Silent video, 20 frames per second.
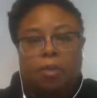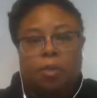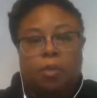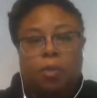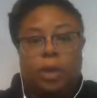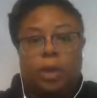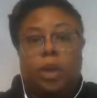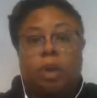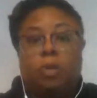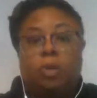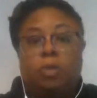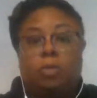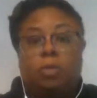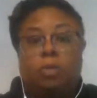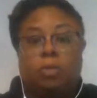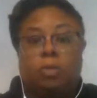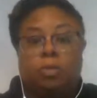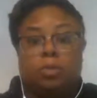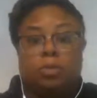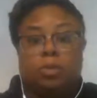will
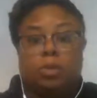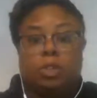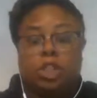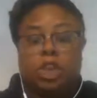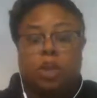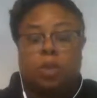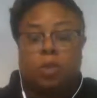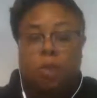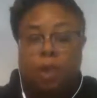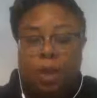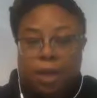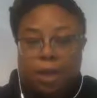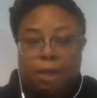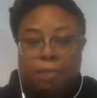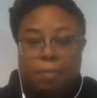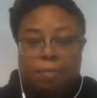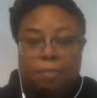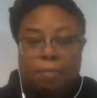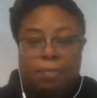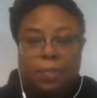show
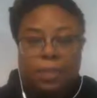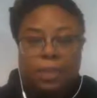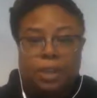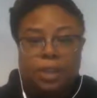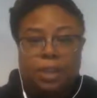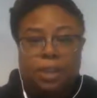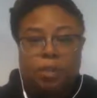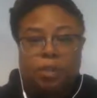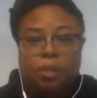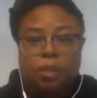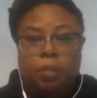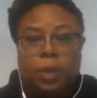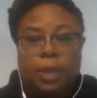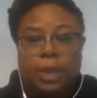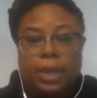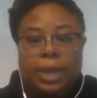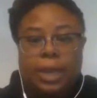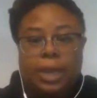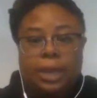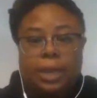up
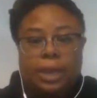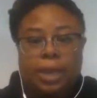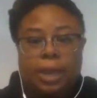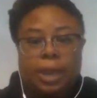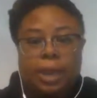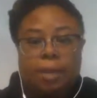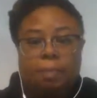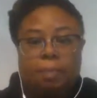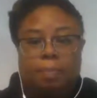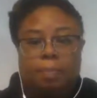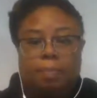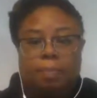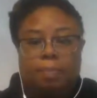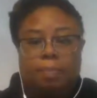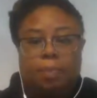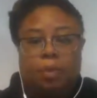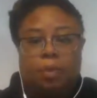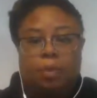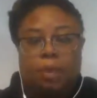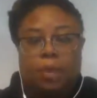when
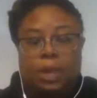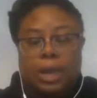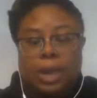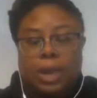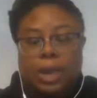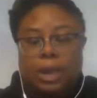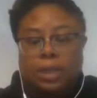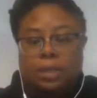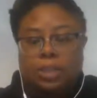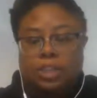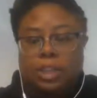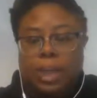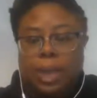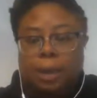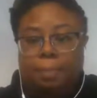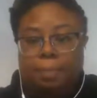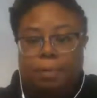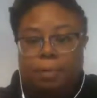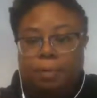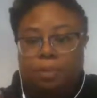online
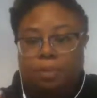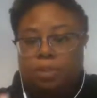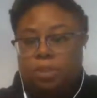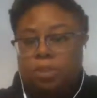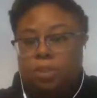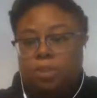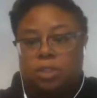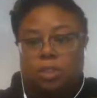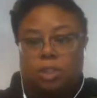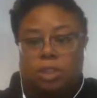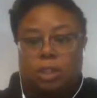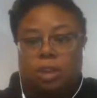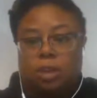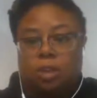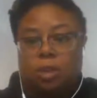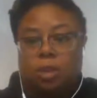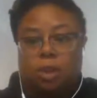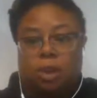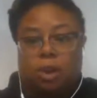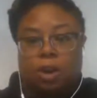shoppers,
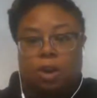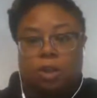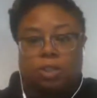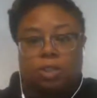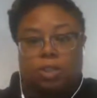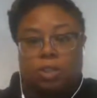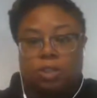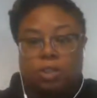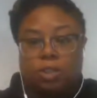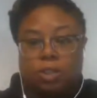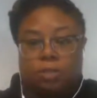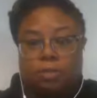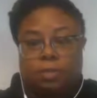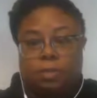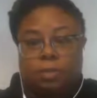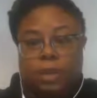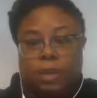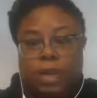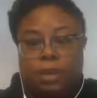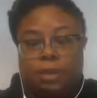are searching
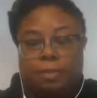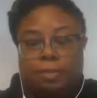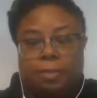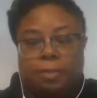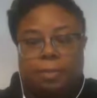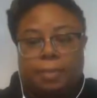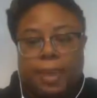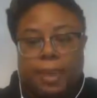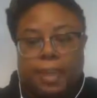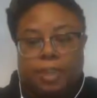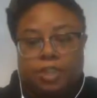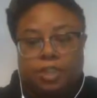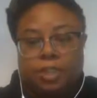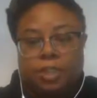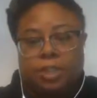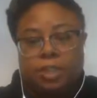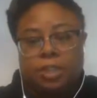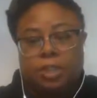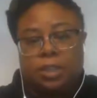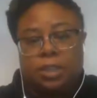for that
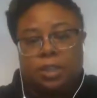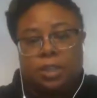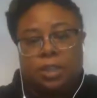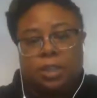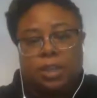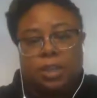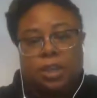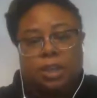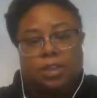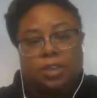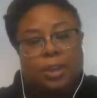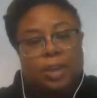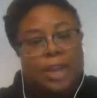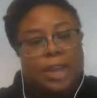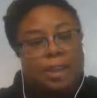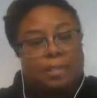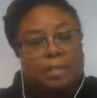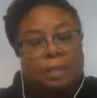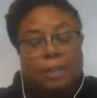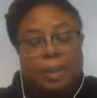information. You can
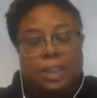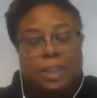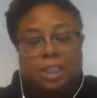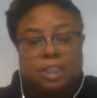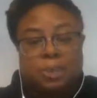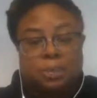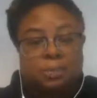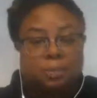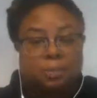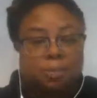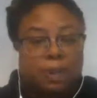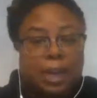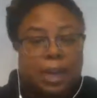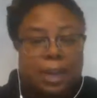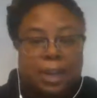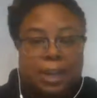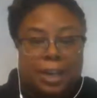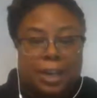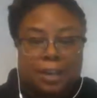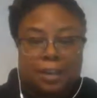have the best
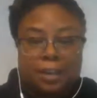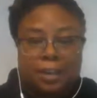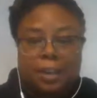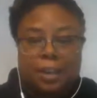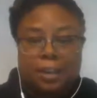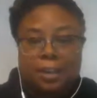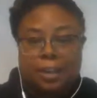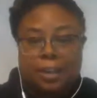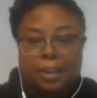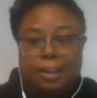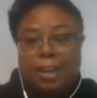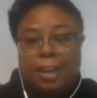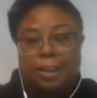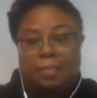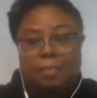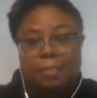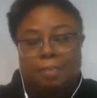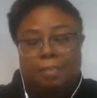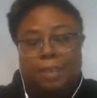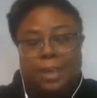product, can
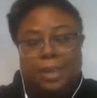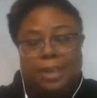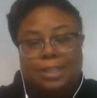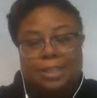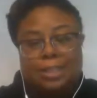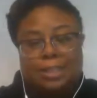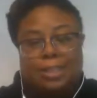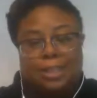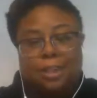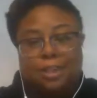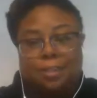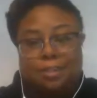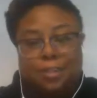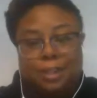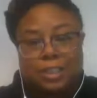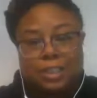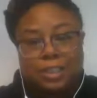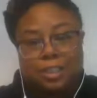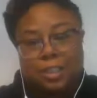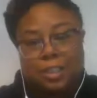have the best
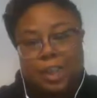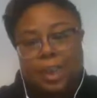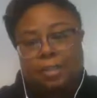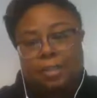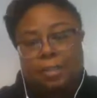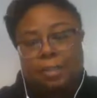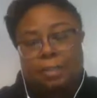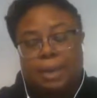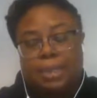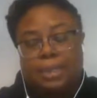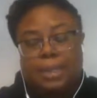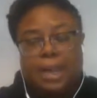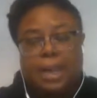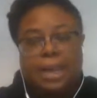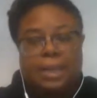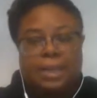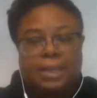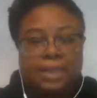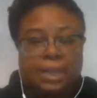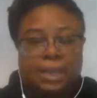service, you have the best
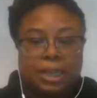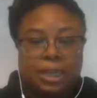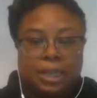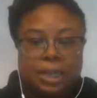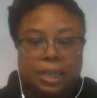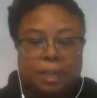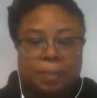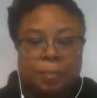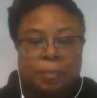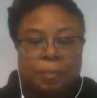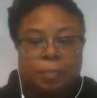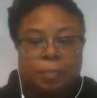idea,